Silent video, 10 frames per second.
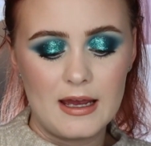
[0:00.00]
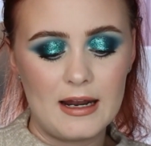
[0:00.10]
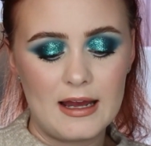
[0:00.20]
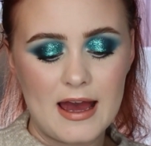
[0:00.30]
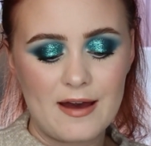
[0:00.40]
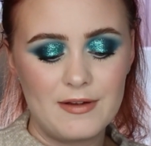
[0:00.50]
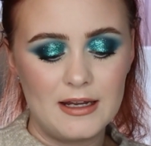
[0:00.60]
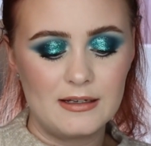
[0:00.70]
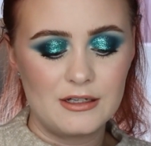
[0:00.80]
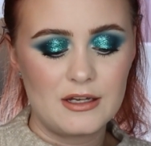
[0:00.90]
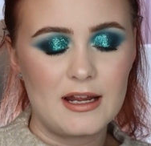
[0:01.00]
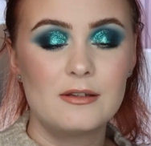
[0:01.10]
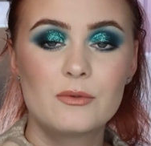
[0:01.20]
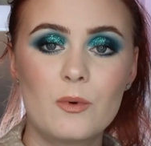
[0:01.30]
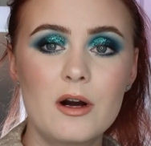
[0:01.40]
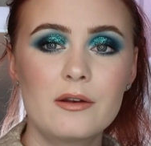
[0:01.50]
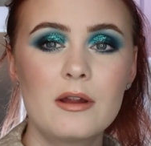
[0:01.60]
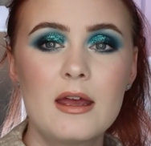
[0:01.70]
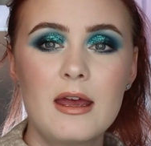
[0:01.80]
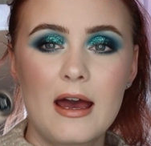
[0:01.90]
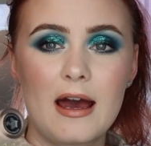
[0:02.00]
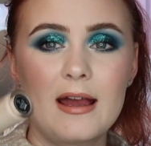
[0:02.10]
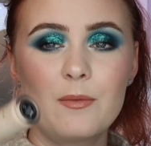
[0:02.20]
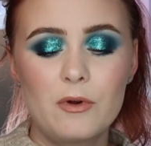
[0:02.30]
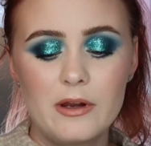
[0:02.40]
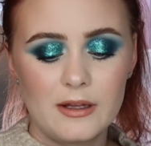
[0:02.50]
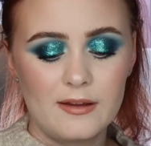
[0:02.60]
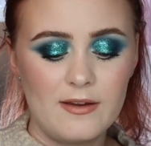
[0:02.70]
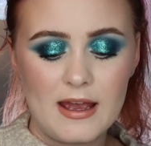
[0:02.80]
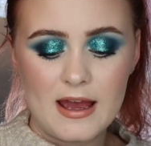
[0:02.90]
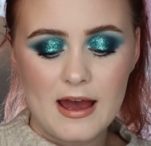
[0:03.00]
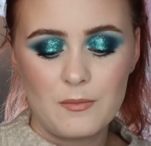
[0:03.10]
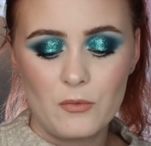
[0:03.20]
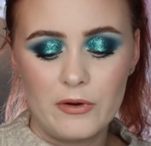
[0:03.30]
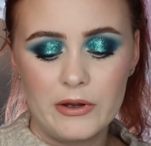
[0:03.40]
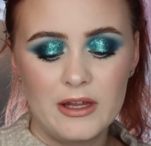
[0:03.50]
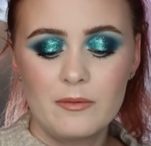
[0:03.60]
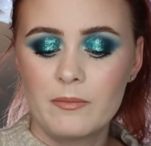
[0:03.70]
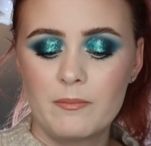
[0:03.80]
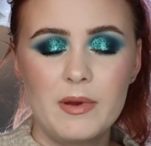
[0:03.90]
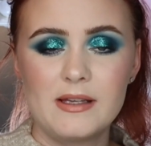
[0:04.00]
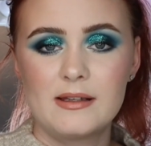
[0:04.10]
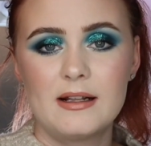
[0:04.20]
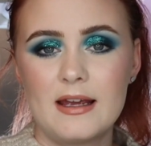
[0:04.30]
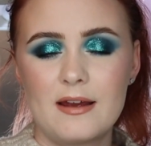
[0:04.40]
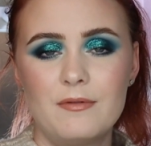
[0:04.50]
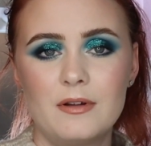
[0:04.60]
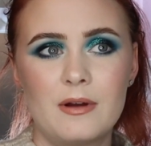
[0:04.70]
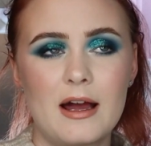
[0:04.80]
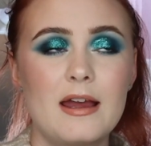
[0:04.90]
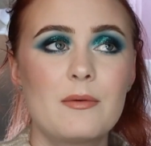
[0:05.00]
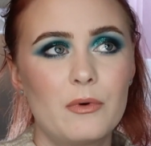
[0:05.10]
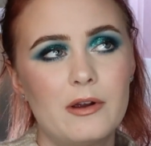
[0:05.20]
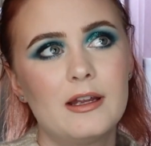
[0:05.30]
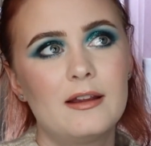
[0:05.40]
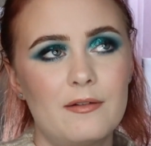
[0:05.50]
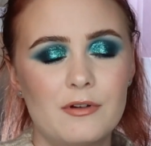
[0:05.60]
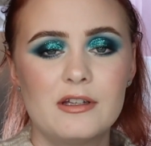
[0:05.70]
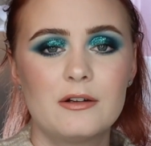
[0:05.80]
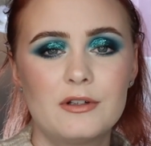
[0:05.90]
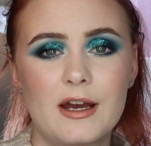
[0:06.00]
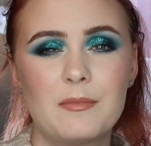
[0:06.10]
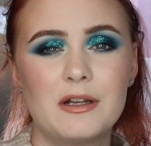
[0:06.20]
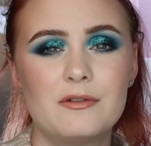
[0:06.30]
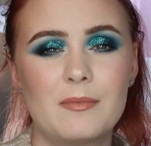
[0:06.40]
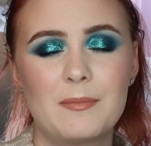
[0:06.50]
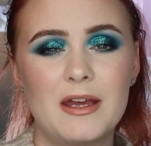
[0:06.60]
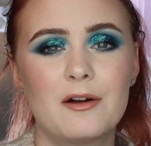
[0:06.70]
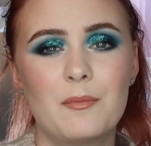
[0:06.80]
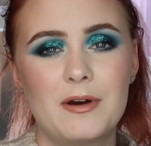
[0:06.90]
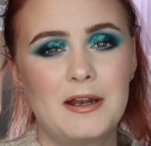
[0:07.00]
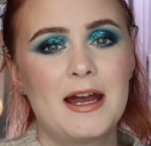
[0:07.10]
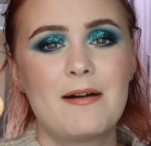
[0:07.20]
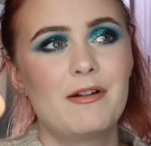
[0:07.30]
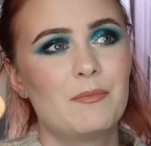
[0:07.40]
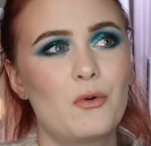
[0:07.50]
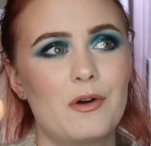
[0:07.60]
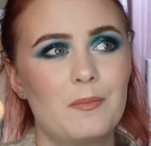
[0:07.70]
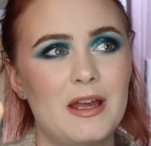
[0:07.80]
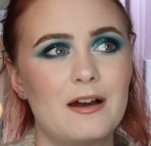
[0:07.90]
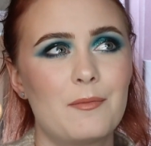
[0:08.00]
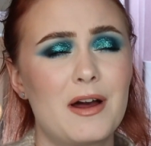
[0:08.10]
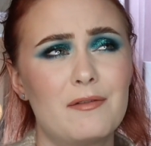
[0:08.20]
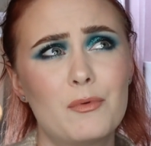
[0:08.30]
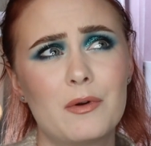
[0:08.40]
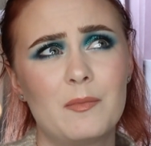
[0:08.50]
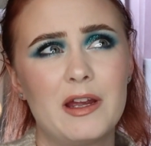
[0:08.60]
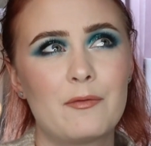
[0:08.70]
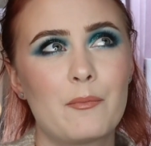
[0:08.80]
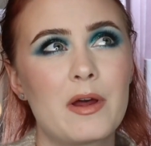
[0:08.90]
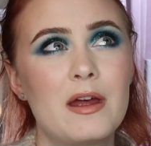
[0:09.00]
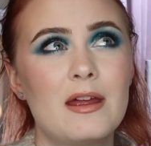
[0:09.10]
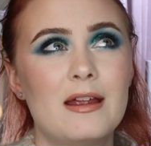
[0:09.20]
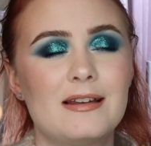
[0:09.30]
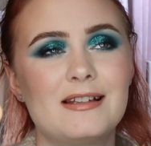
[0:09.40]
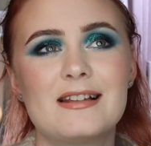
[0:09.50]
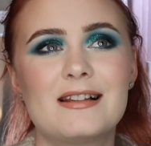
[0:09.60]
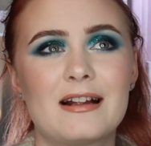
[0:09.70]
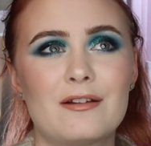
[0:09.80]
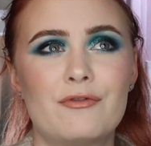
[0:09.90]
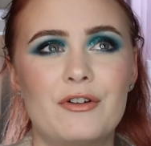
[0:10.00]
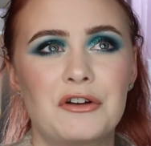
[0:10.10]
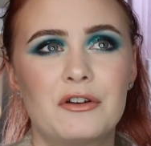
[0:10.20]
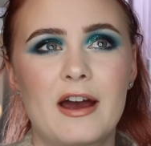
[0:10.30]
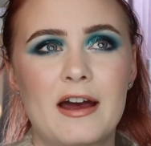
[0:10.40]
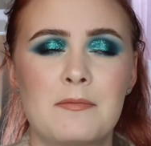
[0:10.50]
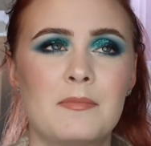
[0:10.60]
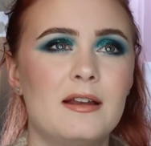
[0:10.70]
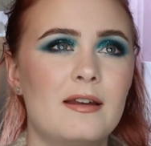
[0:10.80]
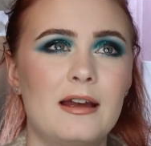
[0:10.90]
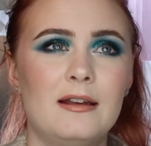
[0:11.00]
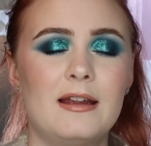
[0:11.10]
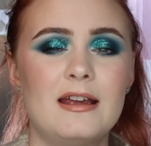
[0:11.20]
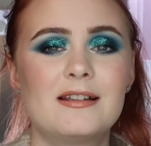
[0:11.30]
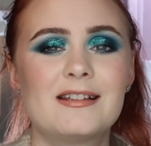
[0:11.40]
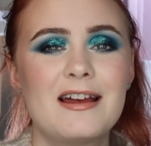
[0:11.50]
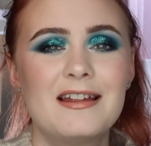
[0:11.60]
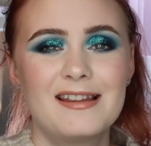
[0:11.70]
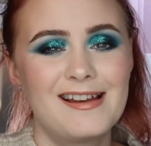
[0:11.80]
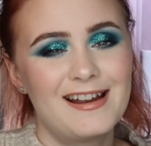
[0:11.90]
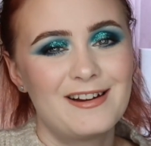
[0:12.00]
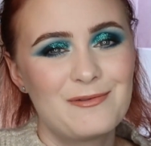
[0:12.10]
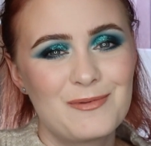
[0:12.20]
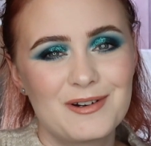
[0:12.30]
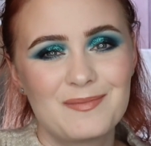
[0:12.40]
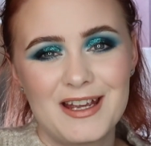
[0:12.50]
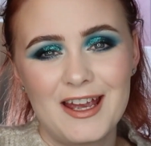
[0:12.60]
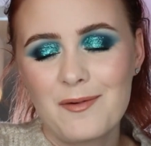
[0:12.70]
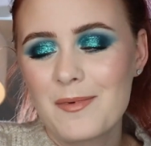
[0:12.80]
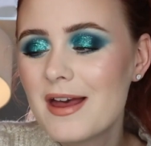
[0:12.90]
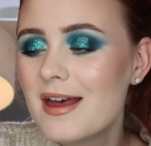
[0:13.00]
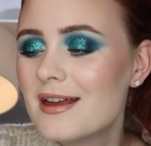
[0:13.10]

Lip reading: and I have it in the shade Swan. I am wearing it today. I'm wearing it basically I am wearing it every single time I do my makeup, but I haven't worn makeup. I've worn makeup. This is like the third time in 9 days that I have worn makeup.